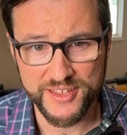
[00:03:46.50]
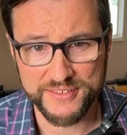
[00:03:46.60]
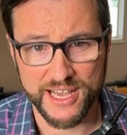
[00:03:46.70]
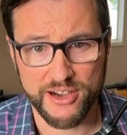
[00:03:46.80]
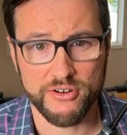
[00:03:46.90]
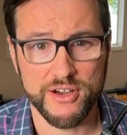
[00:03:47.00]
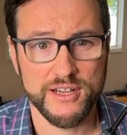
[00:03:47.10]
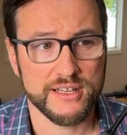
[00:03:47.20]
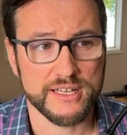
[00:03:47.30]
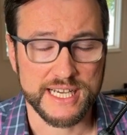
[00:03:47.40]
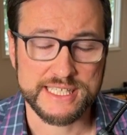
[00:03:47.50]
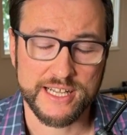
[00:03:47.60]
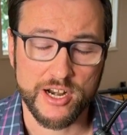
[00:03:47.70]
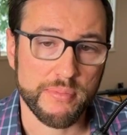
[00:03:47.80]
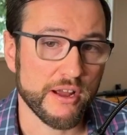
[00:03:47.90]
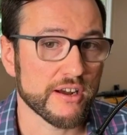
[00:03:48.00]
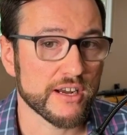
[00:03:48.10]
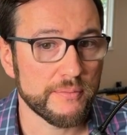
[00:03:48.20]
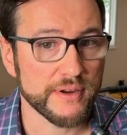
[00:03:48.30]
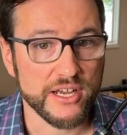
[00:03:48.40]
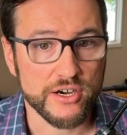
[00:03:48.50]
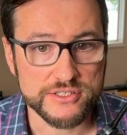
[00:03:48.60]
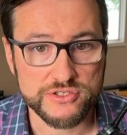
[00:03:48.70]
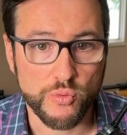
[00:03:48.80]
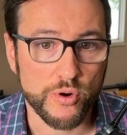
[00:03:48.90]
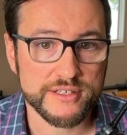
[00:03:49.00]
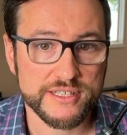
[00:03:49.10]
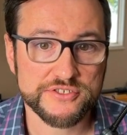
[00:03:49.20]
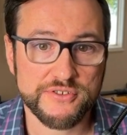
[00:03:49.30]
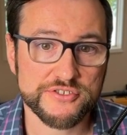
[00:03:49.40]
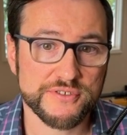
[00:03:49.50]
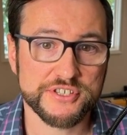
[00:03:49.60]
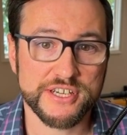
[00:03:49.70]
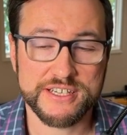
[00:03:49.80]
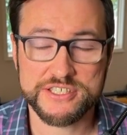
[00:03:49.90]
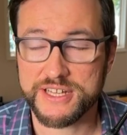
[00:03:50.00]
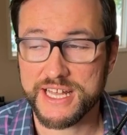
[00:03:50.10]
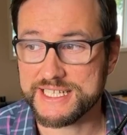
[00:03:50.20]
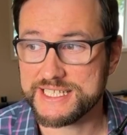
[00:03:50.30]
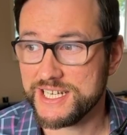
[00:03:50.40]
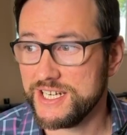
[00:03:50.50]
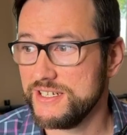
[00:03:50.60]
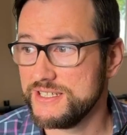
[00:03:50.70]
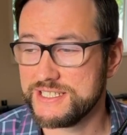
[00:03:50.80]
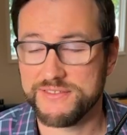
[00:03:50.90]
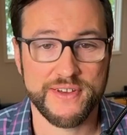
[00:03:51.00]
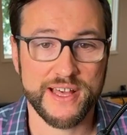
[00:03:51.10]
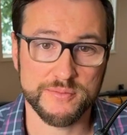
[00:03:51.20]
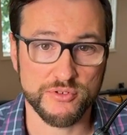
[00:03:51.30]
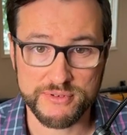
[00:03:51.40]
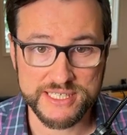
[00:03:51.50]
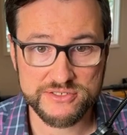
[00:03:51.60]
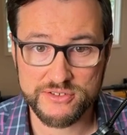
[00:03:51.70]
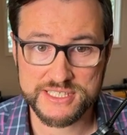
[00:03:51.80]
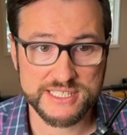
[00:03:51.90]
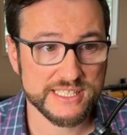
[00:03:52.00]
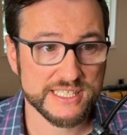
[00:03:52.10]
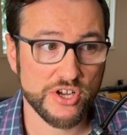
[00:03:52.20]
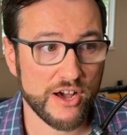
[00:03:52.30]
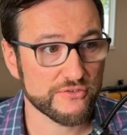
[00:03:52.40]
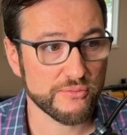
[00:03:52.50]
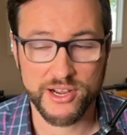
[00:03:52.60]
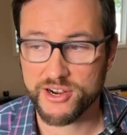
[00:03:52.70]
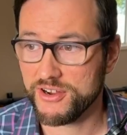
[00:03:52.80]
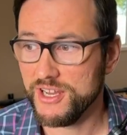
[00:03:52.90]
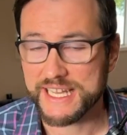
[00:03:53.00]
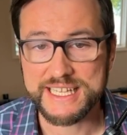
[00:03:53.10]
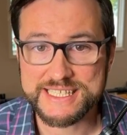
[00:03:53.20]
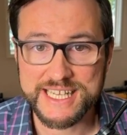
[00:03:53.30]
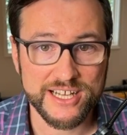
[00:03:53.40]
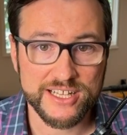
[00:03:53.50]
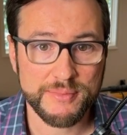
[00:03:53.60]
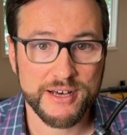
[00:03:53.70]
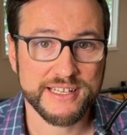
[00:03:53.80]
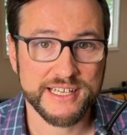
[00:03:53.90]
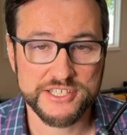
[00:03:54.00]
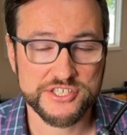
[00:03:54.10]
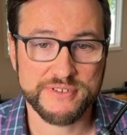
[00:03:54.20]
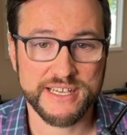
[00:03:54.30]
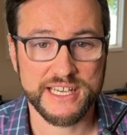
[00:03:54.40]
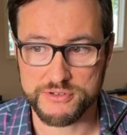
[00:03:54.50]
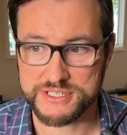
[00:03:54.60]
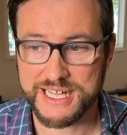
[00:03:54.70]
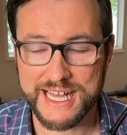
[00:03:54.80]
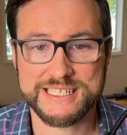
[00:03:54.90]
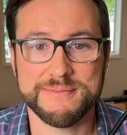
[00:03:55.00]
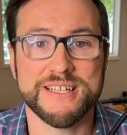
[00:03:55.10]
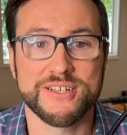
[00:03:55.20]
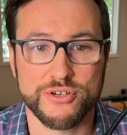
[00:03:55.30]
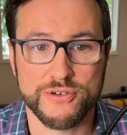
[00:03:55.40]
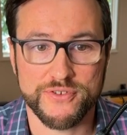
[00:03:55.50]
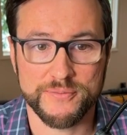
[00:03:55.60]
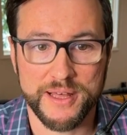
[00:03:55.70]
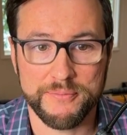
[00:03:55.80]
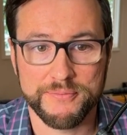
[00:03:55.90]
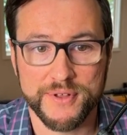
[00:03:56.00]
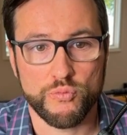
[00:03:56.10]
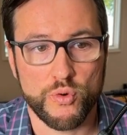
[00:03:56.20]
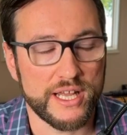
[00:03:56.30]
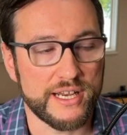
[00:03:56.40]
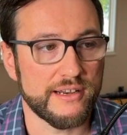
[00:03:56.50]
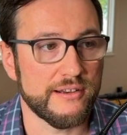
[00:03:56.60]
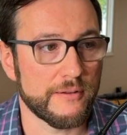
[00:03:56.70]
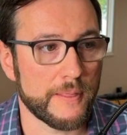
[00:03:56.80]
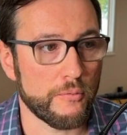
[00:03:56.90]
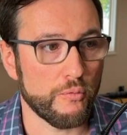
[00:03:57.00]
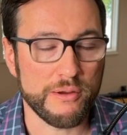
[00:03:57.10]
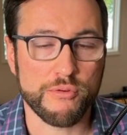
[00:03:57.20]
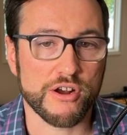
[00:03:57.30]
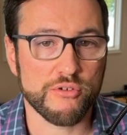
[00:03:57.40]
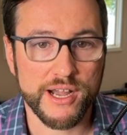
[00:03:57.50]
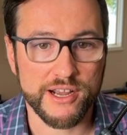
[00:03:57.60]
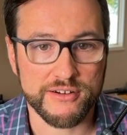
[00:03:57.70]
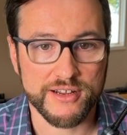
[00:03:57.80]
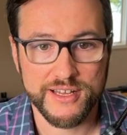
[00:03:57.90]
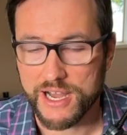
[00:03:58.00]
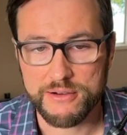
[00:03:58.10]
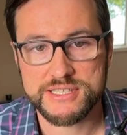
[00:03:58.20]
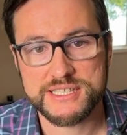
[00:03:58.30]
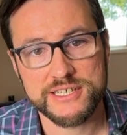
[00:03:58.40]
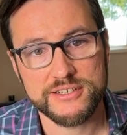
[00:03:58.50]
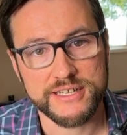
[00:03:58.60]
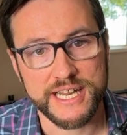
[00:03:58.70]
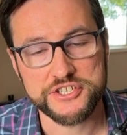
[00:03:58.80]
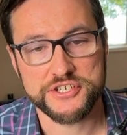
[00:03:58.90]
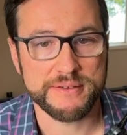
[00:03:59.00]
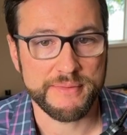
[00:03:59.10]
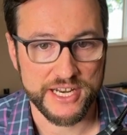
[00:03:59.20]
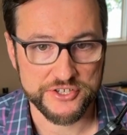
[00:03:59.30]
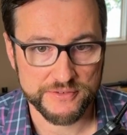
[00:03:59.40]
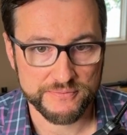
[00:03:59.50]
Now, like I said, our parent company also worked in structural engineering, so they had tons of valuable resources, software, intel about the industry. There was a lot to be learned from them. When we were acquired, I was still an engineering manager.